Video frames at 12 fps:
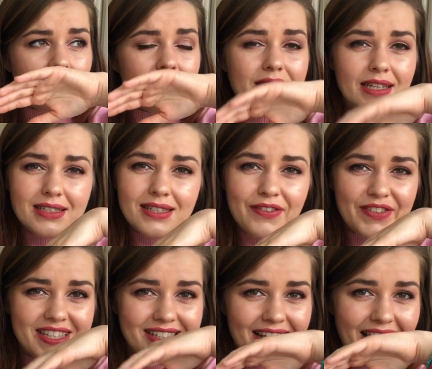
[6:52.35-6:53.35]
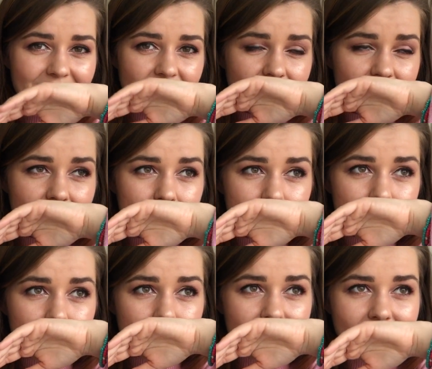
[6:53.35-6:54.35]
It does have a scent.
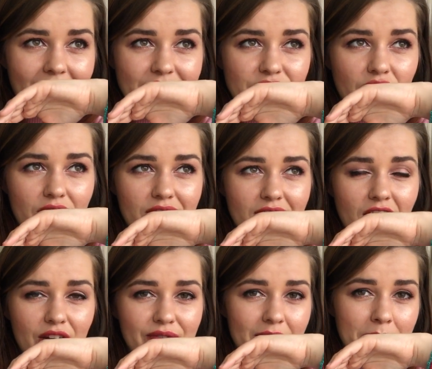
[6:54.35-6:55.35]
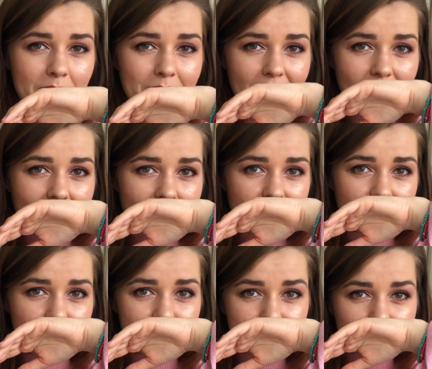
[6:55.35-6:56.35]
I can't really put my hand
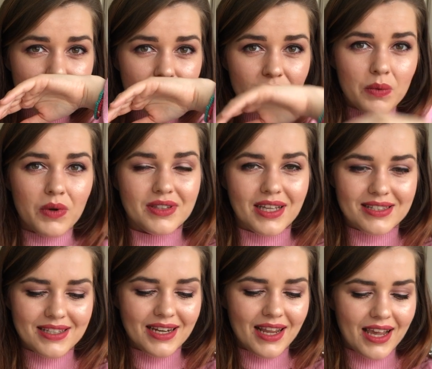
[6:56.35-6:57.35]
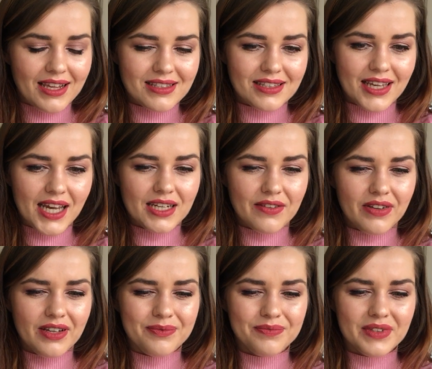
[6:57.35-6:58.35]
on what that scent is. It's kind of,
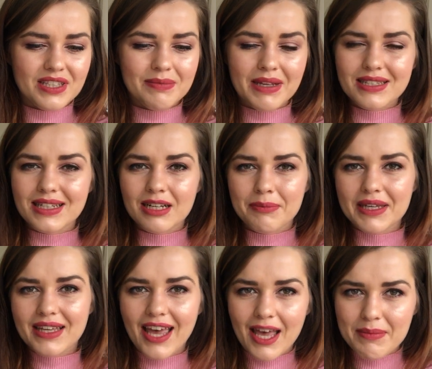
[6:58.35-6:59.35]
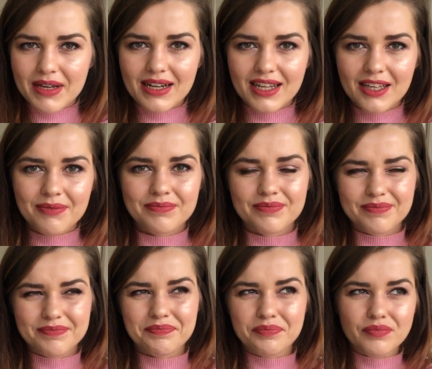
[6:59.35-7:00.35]
it smells a little bit chemically,
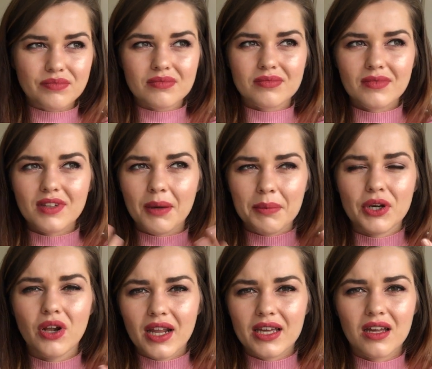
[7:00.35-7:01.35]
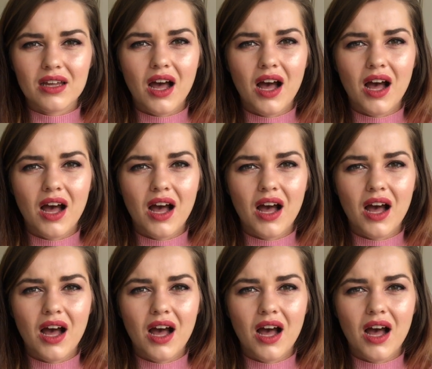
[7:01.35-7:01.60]
but not like an